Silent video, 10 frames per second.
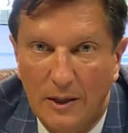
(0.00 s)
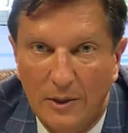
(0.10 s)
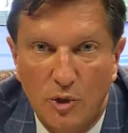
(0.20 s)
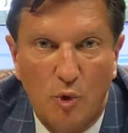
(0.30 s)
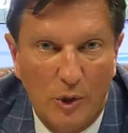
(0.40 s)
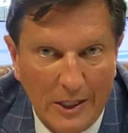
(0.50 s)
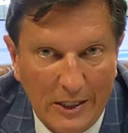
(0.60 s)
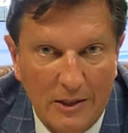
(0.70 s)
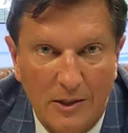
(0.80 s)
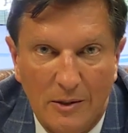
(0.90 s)

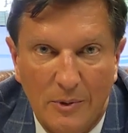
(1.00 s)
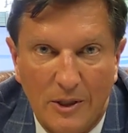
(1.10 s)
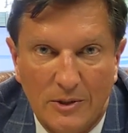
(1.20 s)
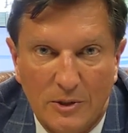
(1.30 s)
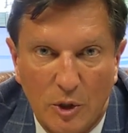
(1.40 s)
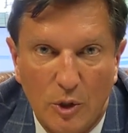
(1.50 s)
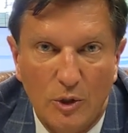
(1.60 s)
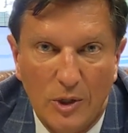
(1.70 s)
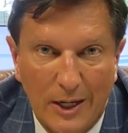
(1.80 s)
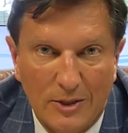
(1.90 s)
screen because there's a
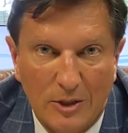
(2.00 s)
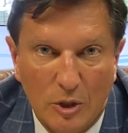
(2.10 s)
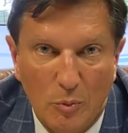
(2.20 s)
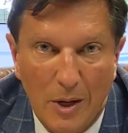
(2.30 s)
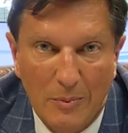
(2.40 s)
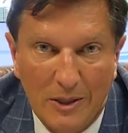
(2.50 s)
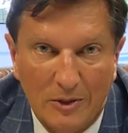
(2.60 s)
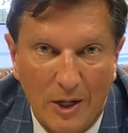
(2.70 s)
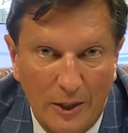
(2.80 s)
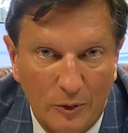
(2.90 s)
good chance that you may be
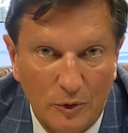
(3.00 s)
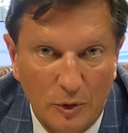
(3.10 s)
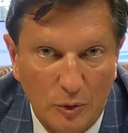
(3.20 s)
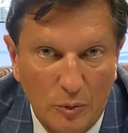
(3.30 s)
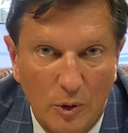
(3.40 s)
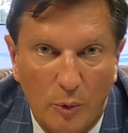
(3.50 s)
entitled to